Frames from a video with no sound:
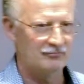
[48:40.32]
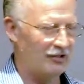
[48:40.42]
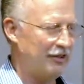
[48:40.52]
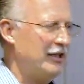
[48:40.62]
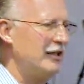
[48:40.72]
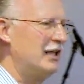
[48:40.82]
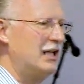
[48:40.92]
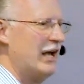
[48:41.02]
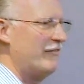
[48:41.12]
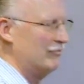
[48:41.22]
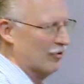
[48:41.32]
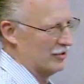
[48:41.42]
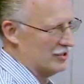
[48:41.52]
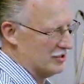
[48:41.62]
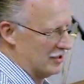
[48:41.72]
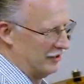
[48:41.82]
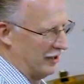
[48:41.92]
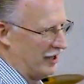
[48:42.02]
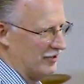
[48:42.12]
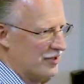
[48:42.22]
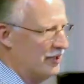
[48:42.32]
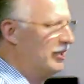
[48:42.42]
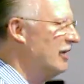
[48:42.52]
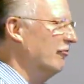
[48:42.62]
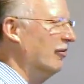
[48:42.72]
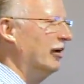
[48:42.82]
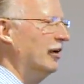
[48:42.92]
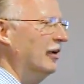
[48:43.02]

Now they, they didn't have any mortgages on the houses they gave away.